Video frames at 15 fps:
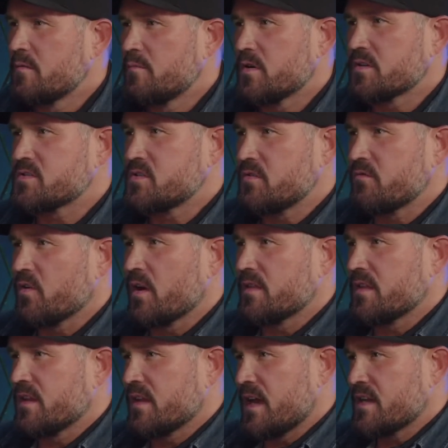books you've read
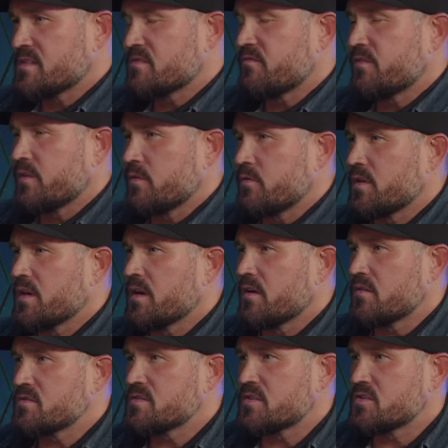in the last few
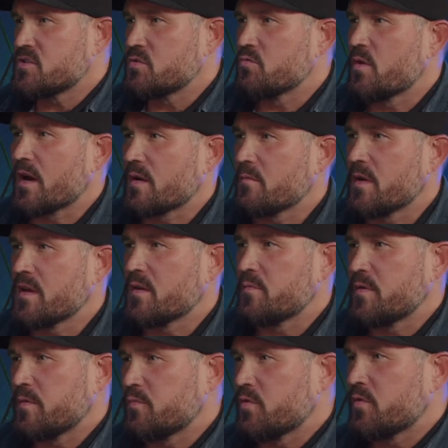years that you'd recommend to
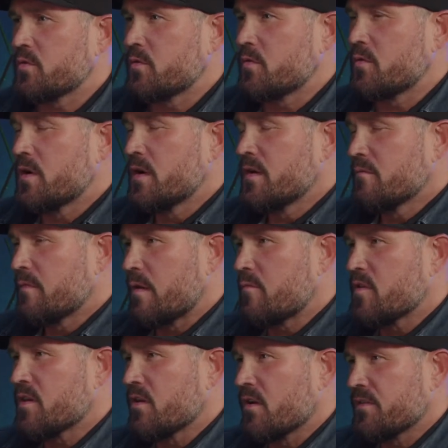people who
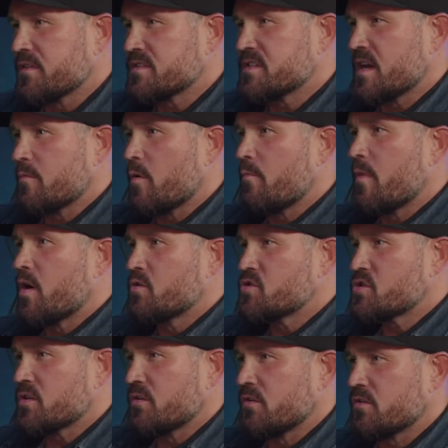maybe they're on the same
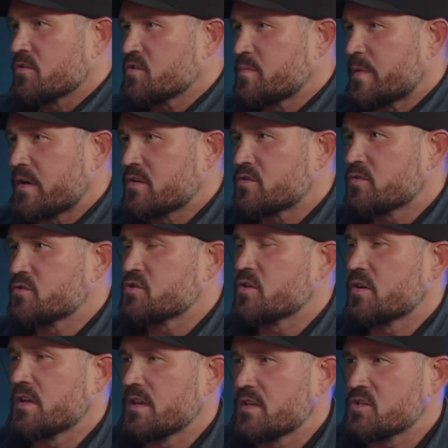emotional or spiritual
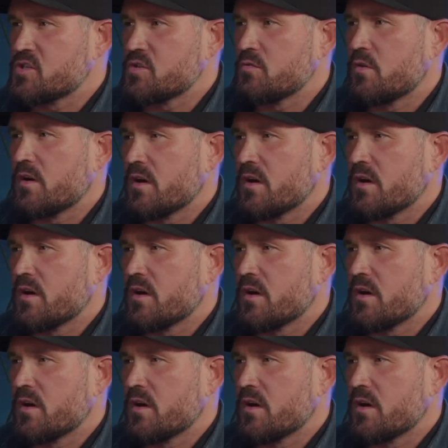journey that you